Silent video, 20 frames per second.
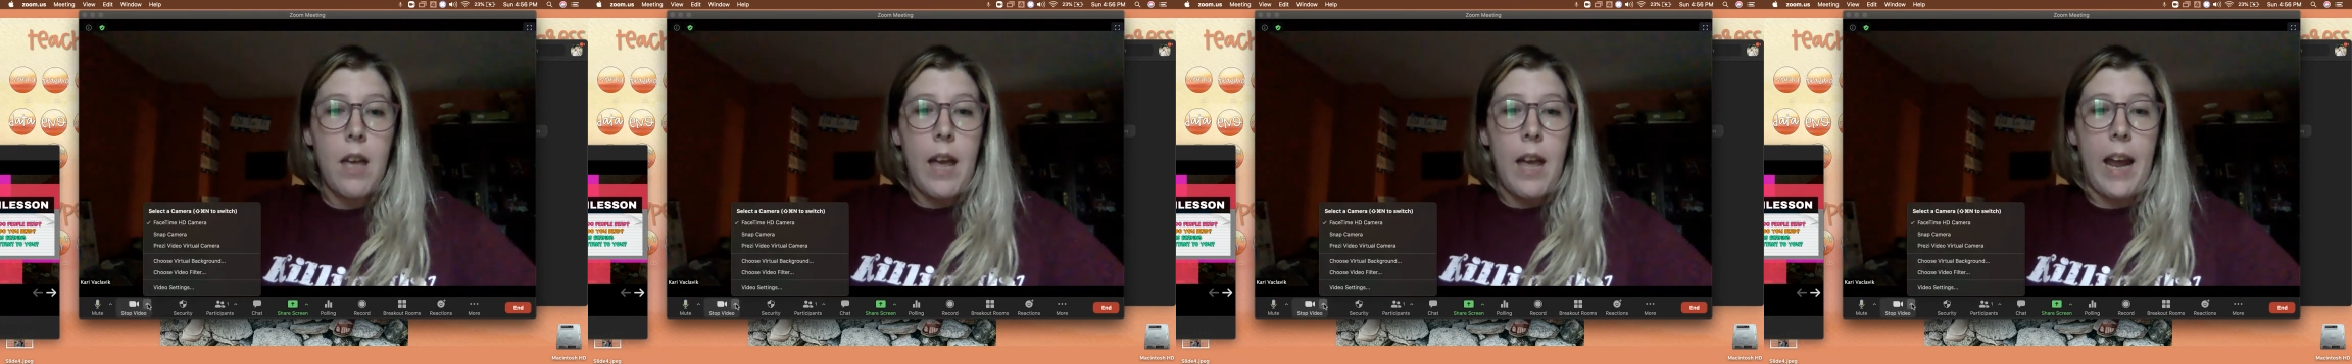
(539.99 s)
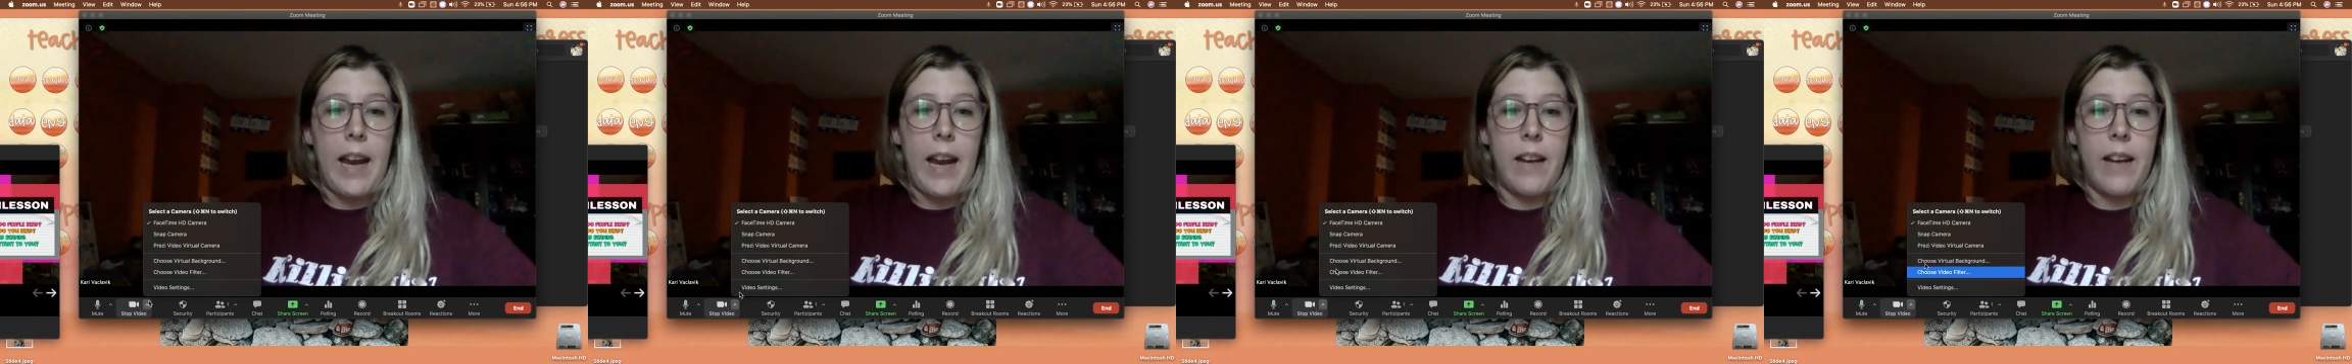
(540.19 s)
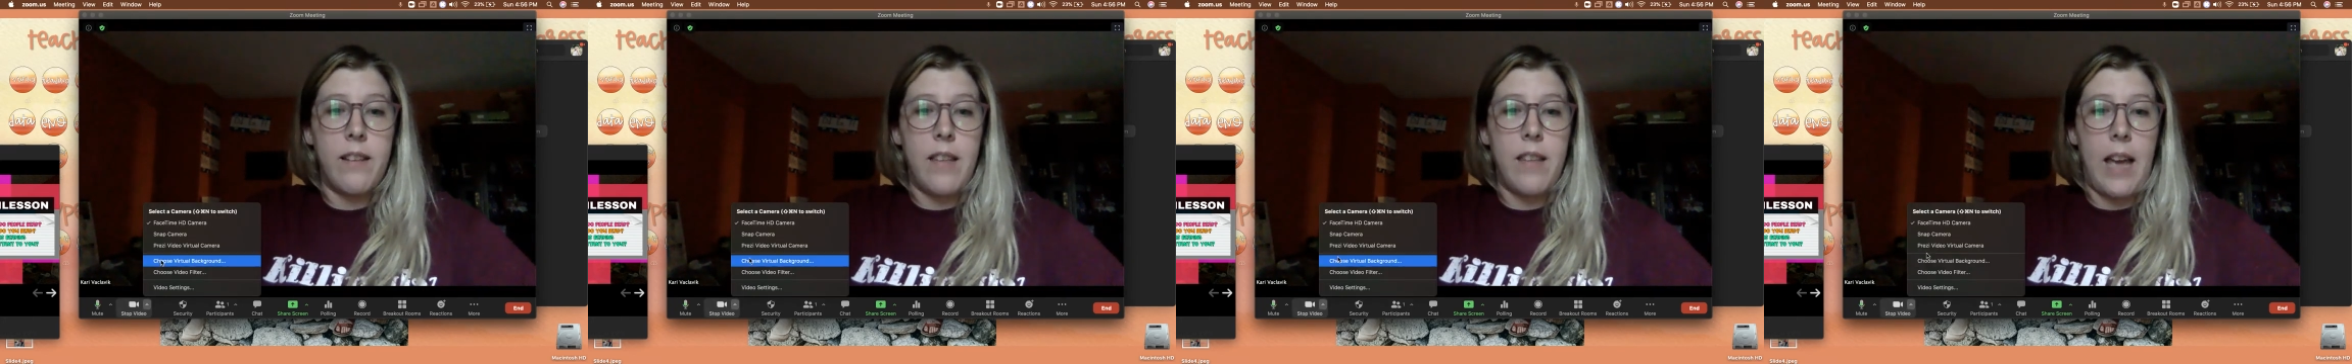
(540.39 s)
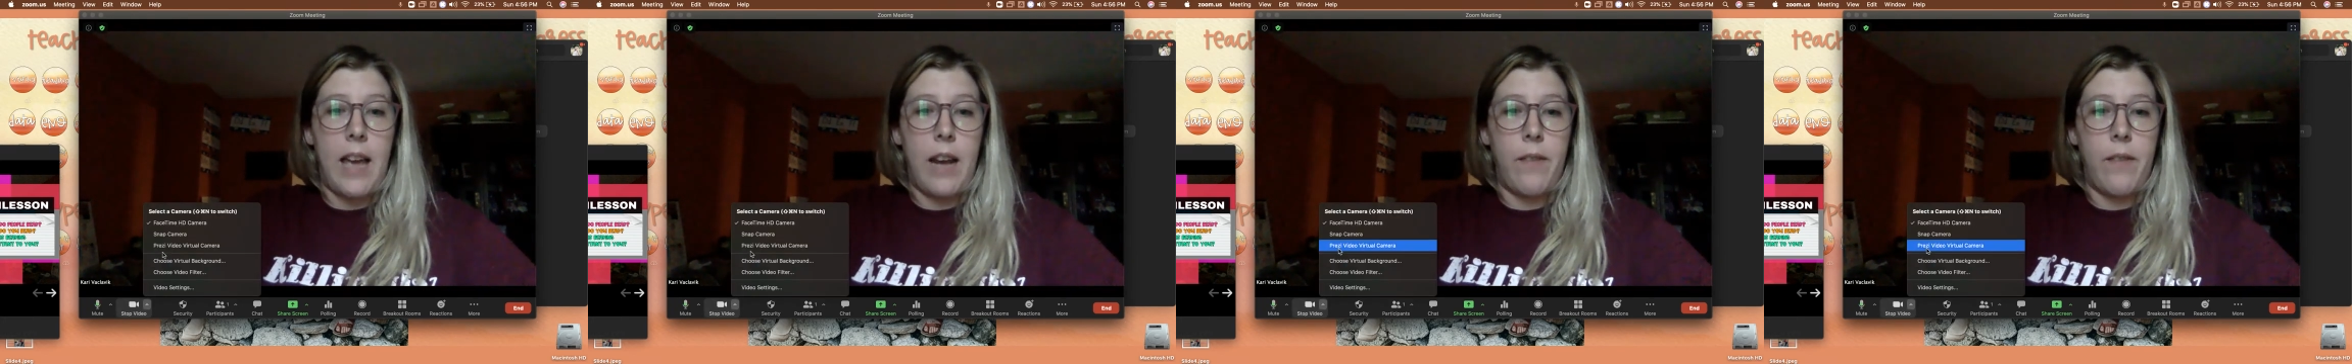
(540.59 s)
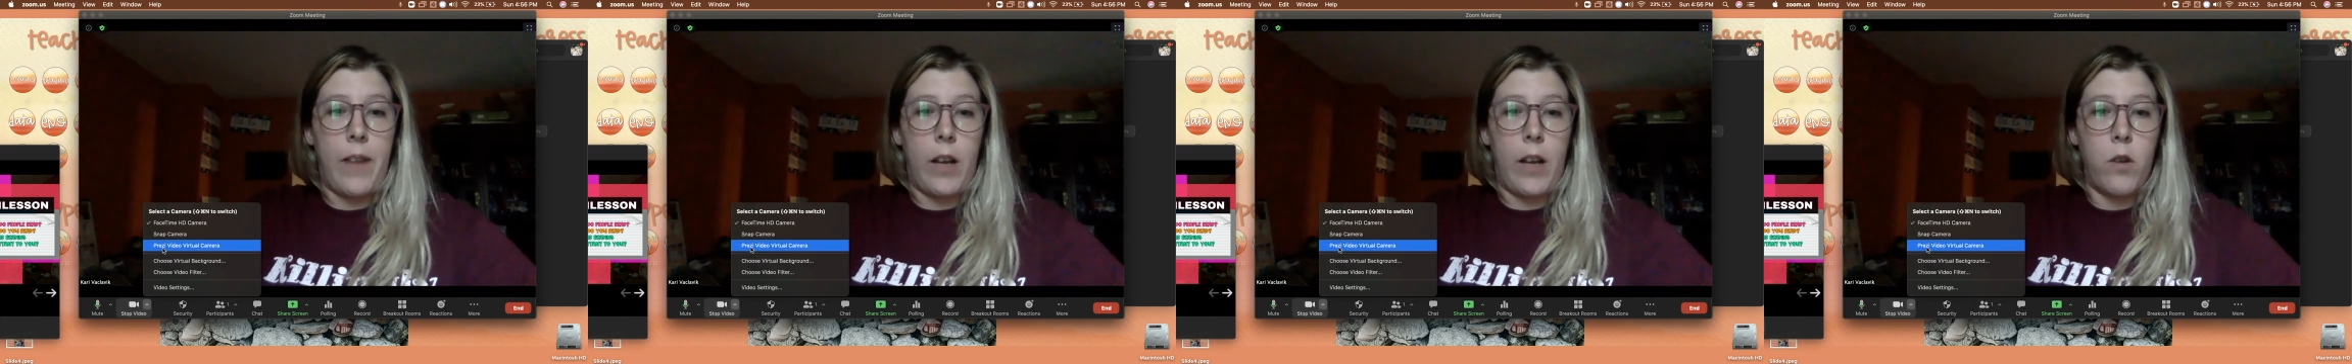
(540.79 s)
And then
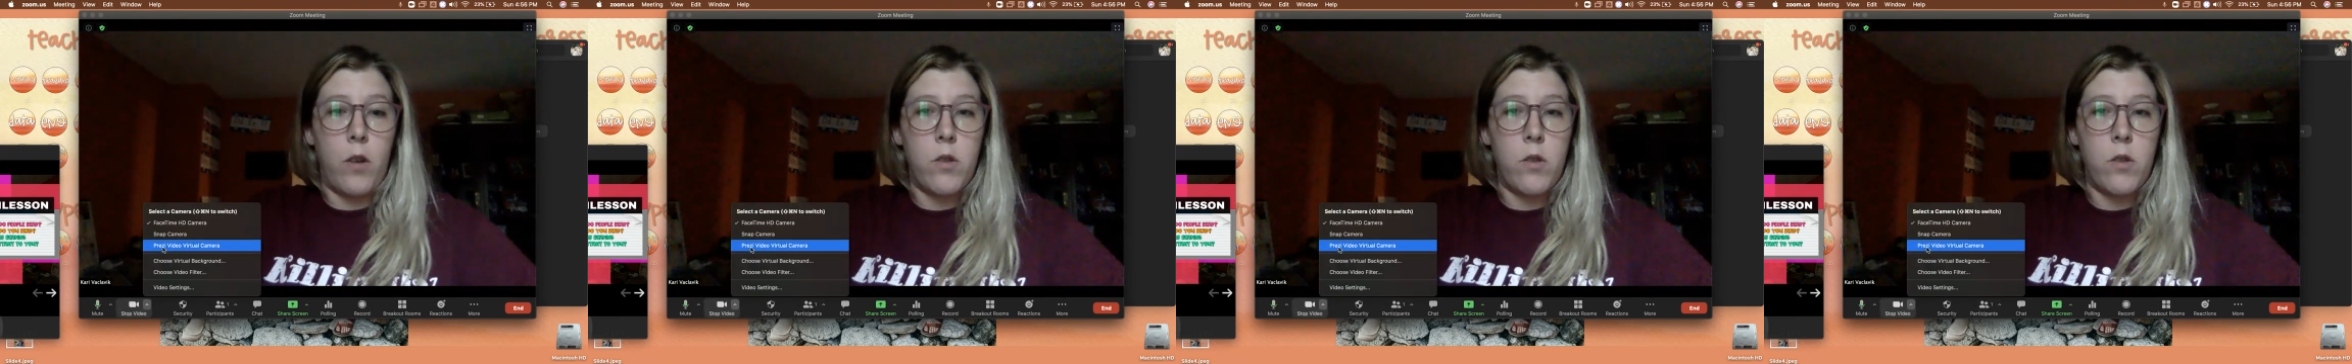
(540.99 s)
if I go to